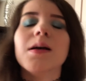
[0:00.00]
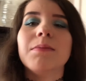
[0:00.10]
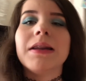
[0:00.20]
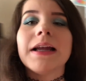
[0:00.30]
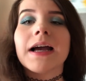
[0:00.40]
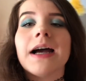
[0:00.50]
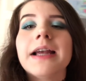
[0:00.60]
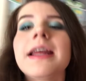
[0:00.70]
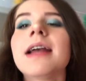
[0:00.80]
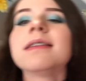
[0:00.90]
But like
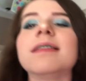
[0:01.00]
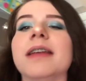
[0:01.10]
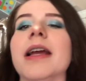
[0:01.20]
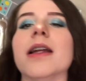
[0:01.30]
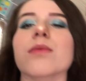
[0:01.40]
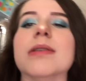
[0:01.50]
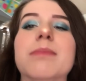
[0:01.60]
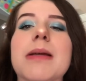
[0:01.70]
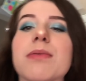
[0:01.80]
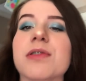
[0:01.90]
I can't stand when
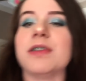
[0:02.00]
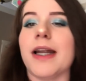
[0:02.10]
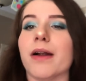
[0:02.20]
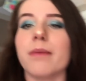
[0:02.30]
people stare